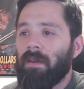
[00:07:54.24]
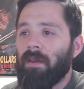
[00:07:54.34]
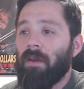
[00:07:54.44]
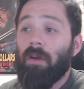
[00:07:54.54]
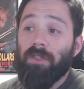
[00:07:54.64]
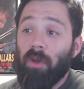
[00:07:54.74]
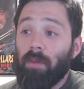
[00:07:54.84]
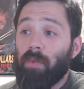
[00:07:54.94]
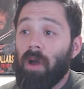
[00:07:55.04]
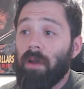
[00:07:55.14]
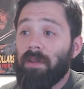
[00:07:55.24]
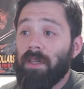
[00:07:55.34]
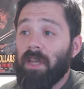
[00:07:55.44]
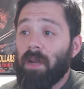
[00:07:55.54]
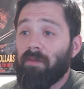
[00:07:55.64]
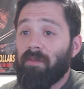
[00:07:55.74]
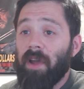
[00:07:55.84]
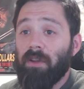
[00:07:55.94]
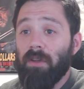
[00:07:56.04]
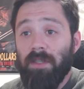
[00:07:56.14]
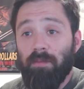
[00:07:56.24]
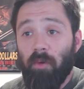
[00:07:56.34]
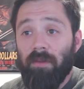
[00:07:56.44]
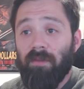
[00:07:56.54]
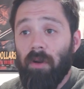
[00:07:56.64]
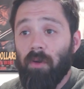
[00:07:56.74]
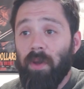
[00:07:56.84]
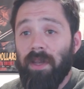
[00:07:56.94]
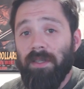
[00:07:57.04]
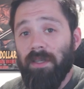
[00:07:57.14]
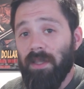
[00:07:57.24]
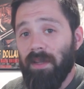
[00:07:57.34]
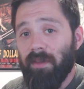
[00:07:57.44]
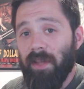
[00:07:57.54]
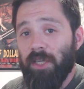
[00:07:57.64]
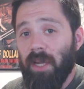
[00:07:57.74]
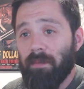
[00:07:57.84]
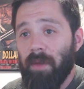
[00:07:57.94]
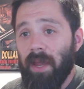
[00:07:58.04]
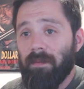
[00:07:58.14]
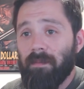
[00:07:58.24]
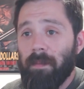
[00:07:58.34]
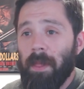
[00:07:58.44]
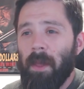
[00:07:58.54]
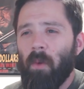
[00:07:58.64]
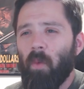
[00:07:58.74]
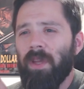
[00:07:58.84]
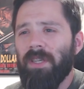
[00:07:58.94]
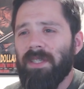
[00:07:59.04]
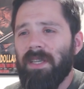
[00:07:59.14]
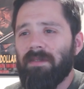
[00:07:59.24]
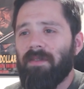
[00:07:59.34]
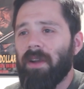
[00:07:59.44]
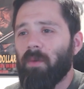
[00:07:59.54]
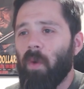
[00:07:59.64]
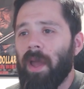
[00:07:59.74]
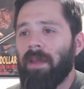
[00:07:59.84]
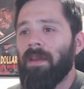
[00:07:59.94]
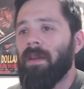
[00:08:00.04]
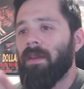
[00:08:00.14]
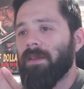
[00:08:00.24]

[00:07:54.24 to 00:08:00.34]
Also, the pawn is going to provide good support for our queen to deliver that checkmate. We just need to find a way to